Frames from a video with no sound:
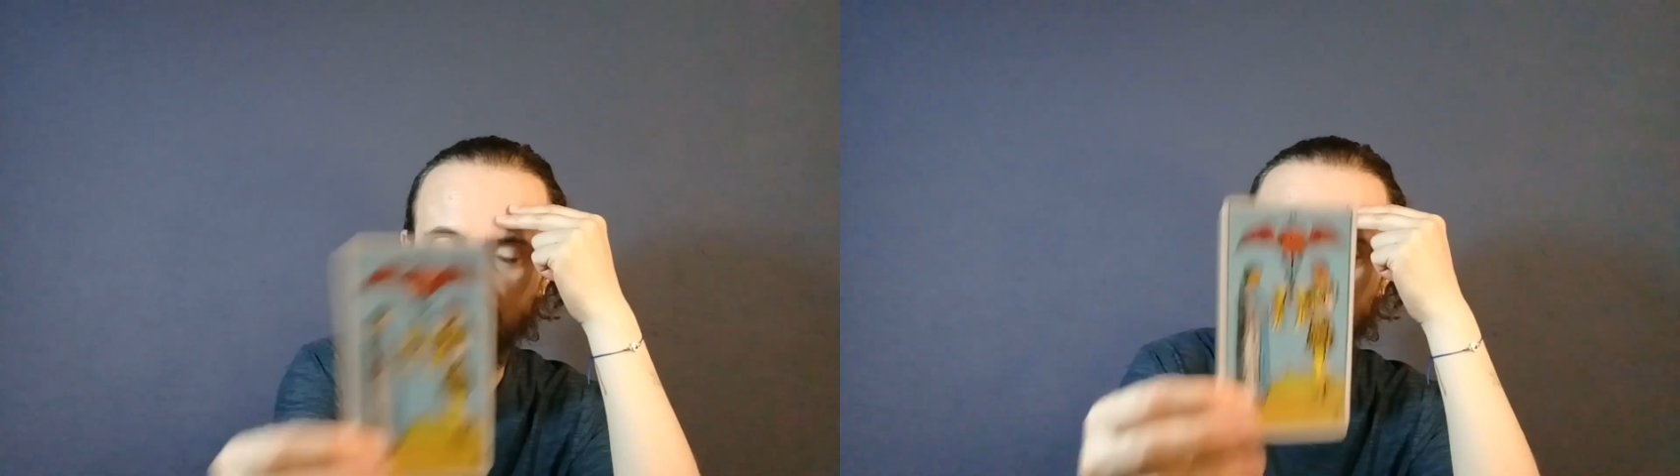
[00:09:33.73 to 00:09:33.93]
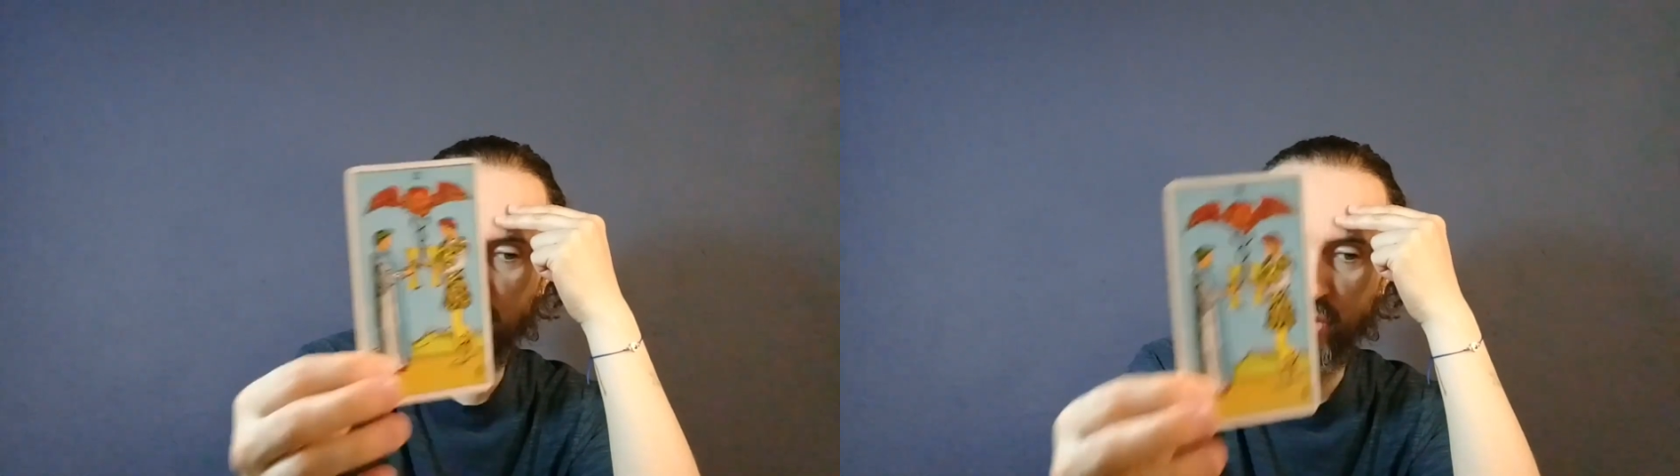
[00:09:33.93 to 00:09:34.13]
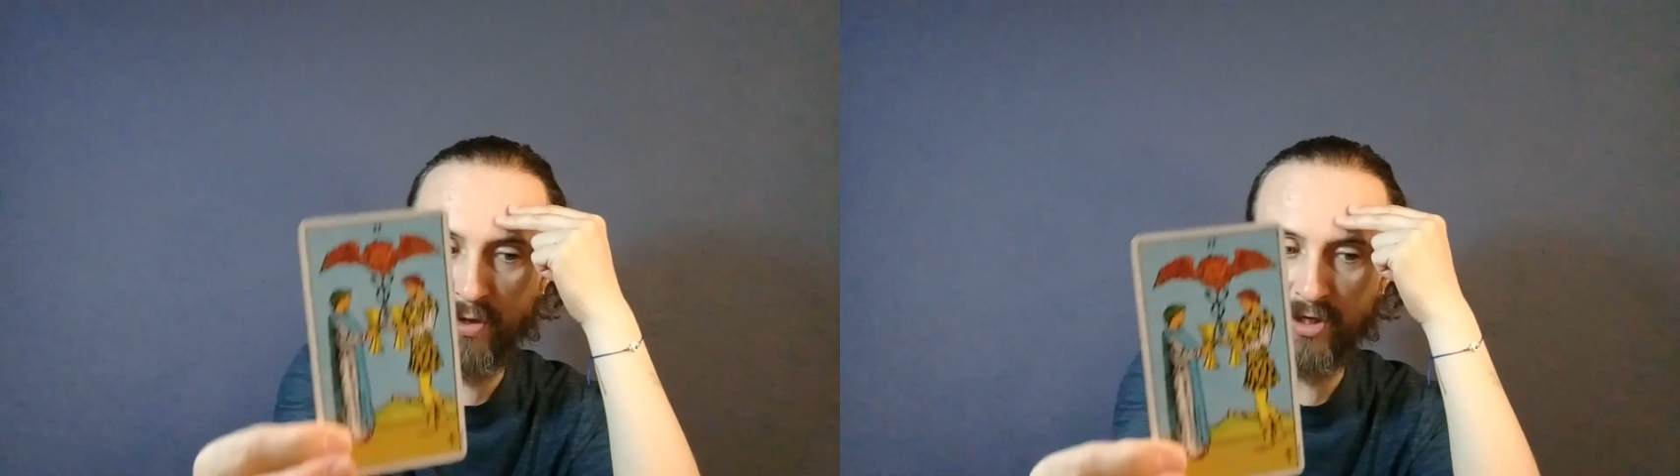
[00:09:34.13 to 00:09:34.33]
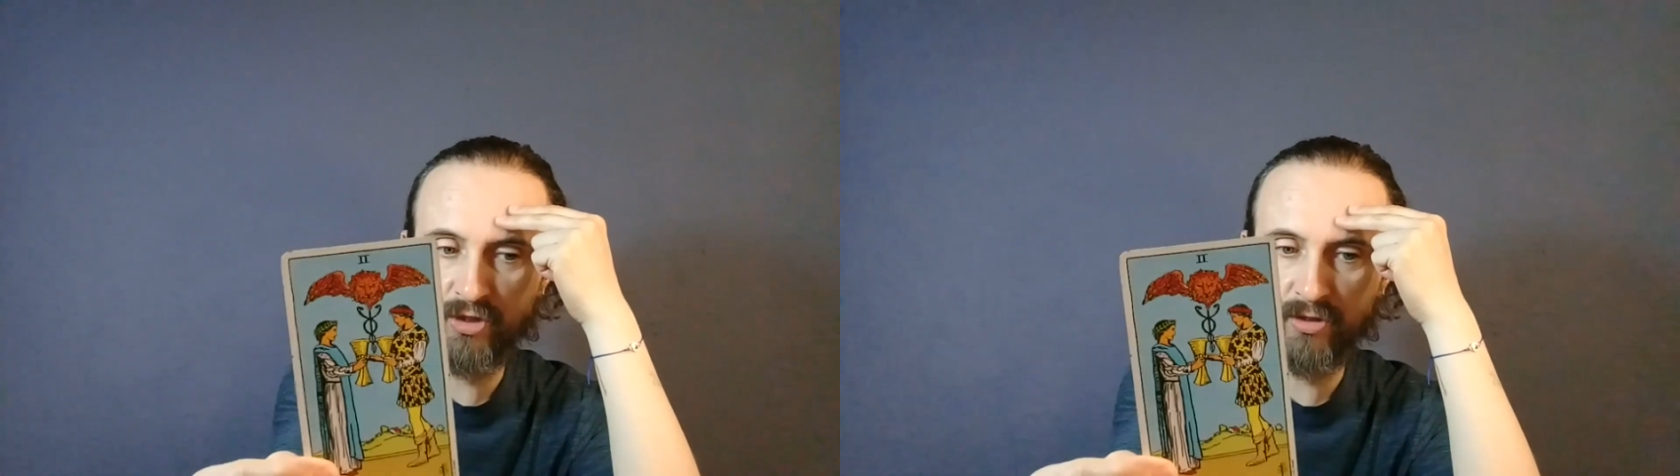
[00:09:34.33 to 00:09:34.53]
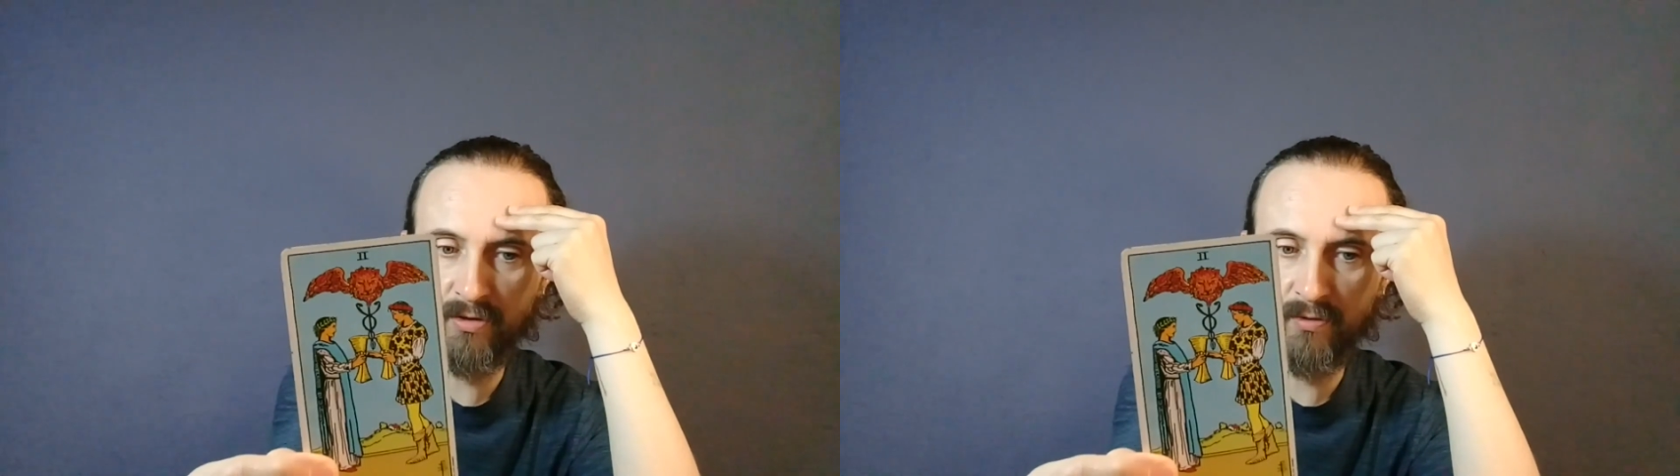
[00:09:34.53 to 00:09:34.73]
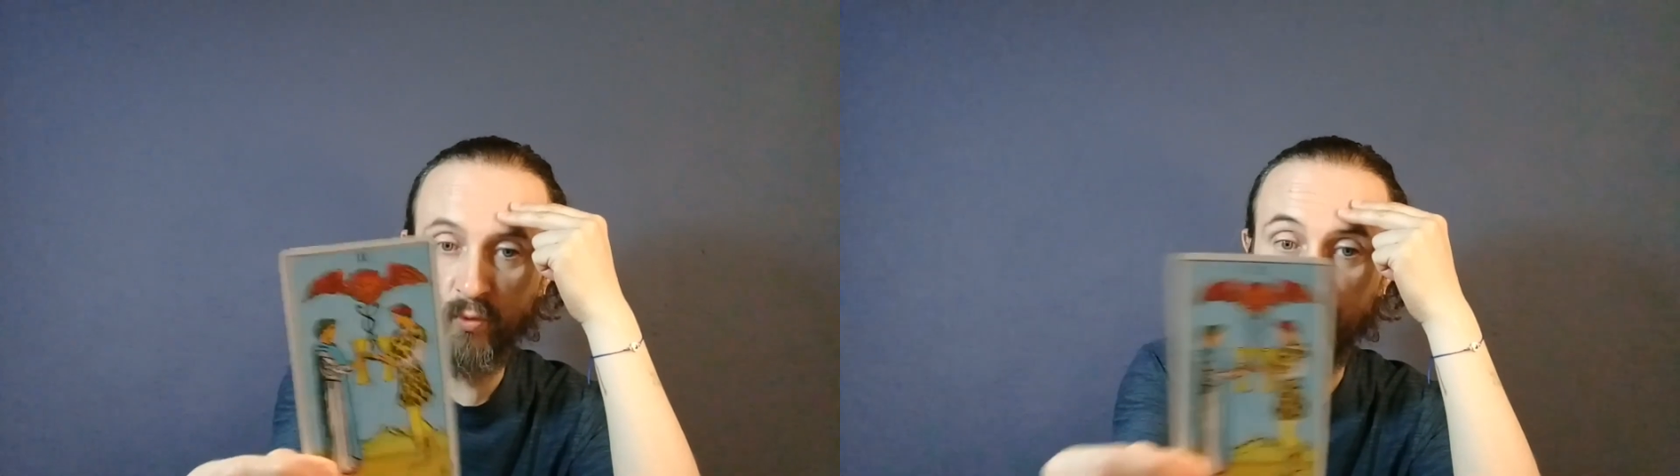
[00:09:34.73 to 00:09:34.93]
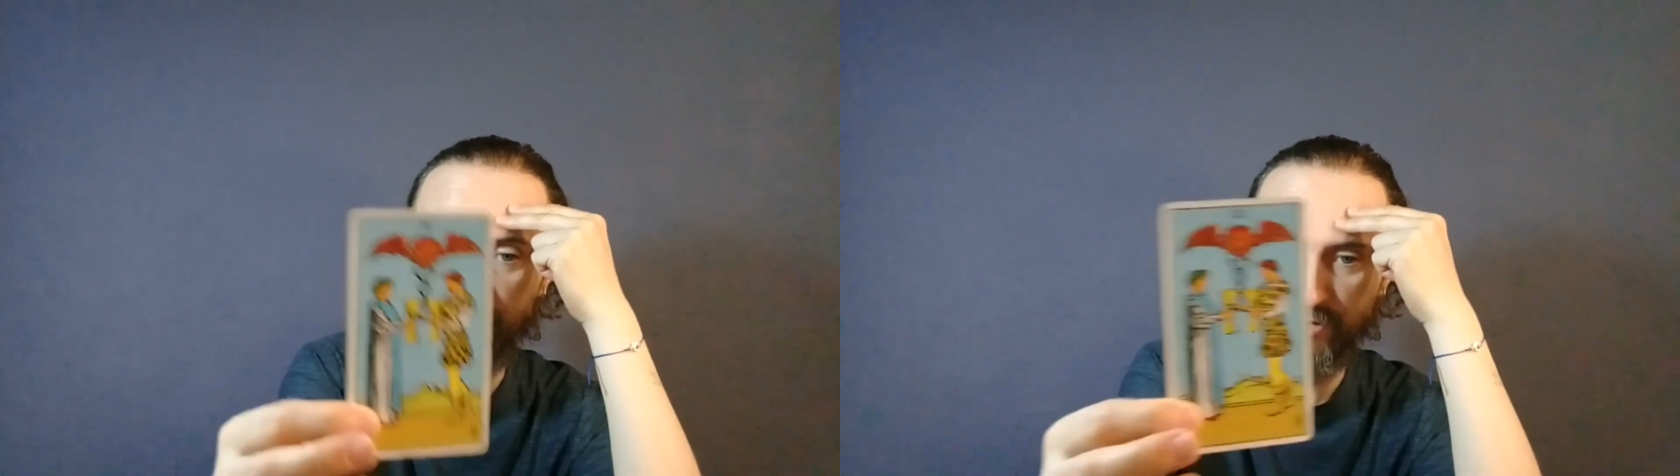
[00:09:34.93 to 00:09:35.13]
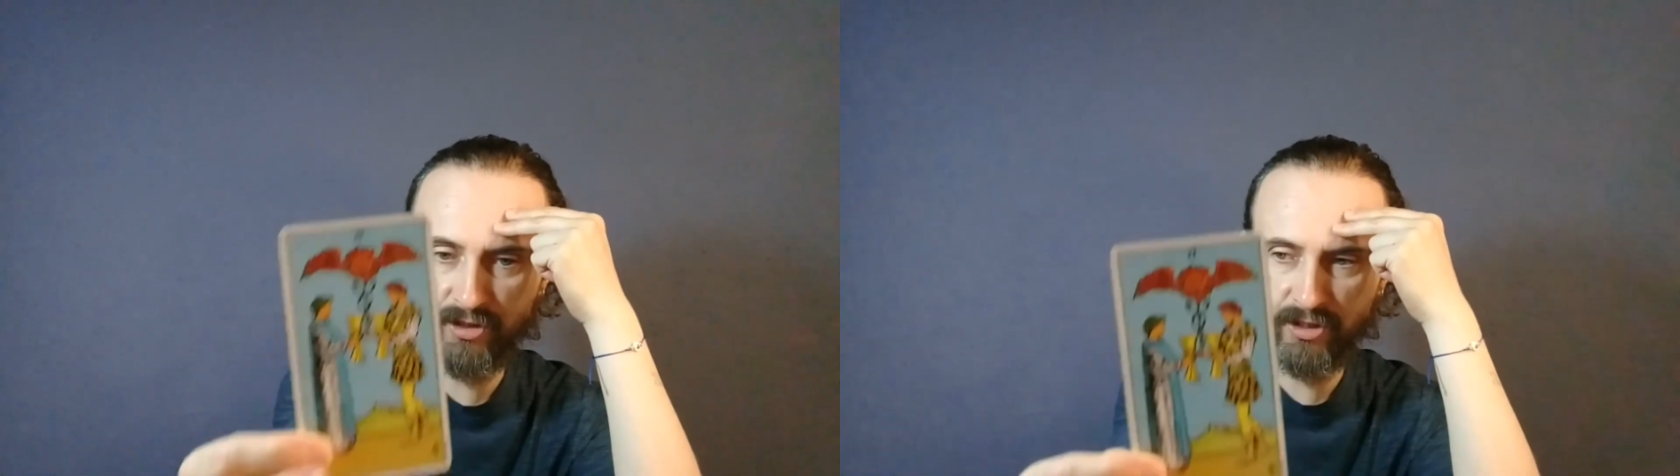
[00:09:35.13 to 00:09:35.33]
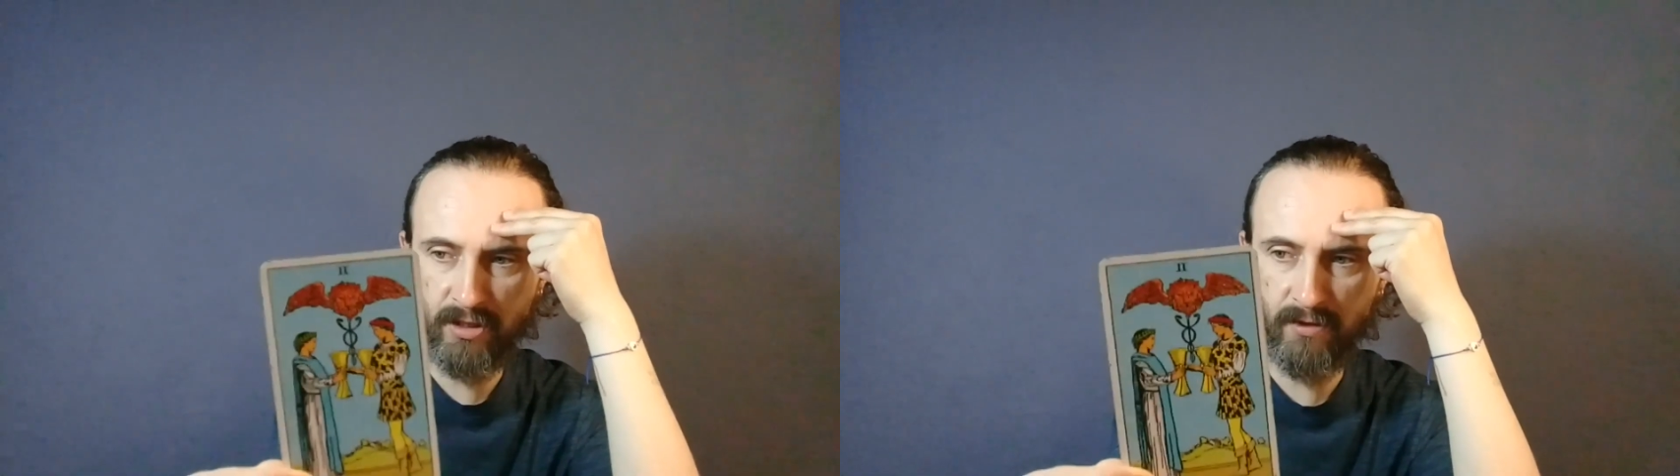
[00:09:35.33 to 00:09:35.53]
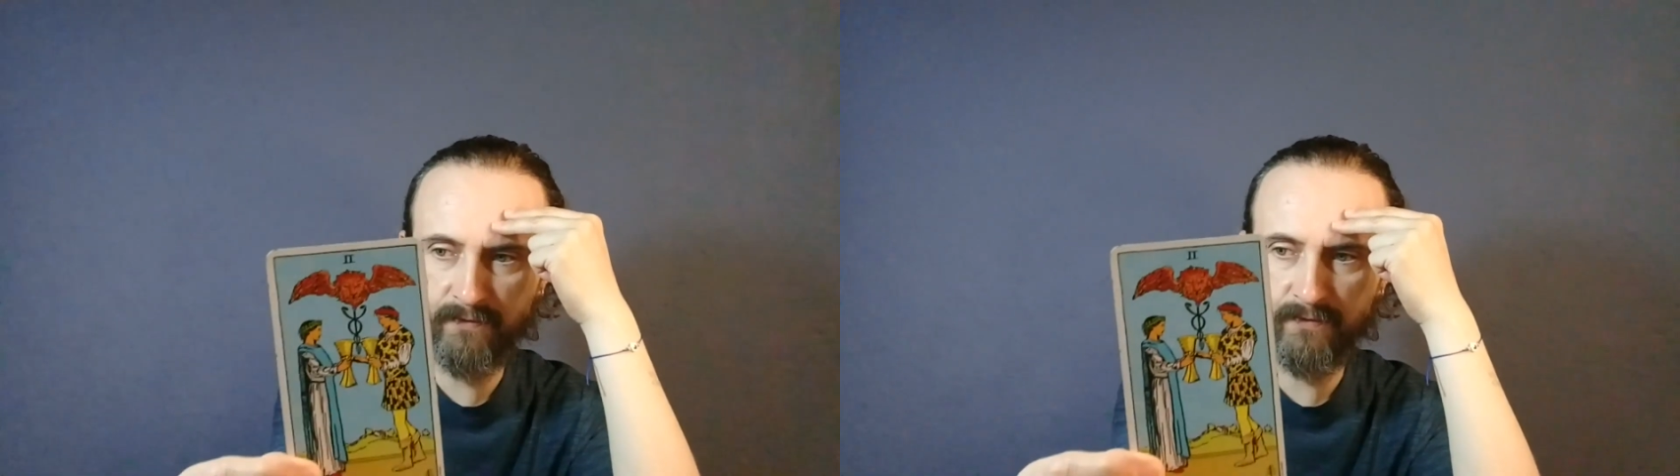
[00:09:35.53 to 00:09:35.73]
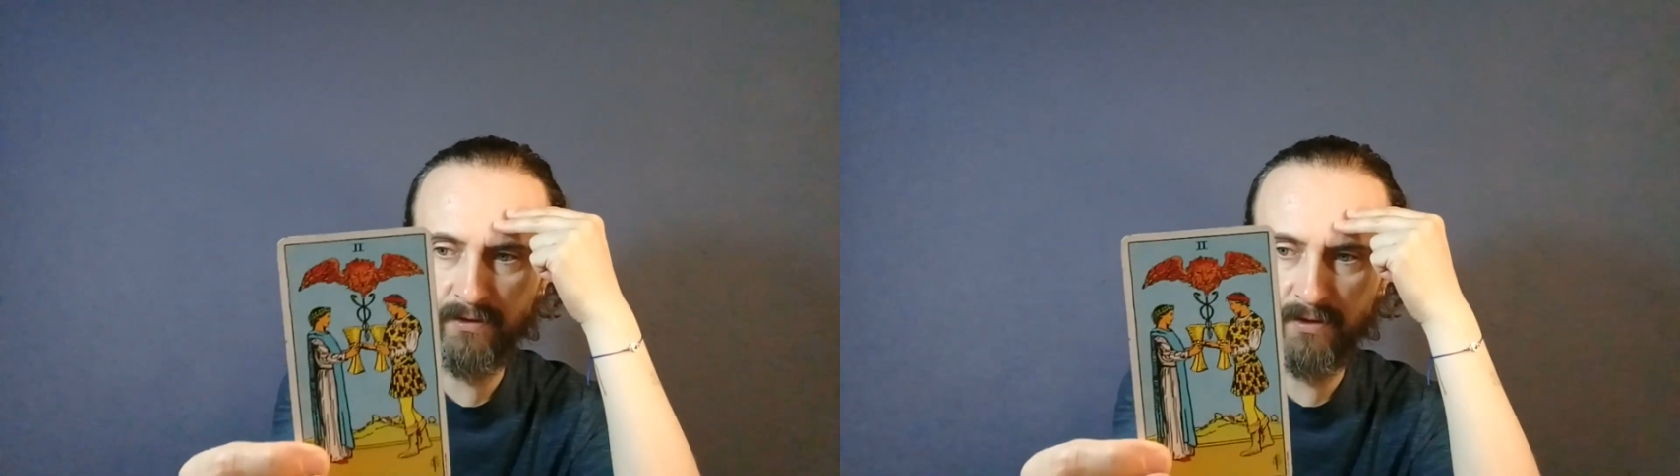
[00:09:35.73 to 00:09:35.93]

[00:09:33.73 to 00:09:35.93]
the situation with yourself,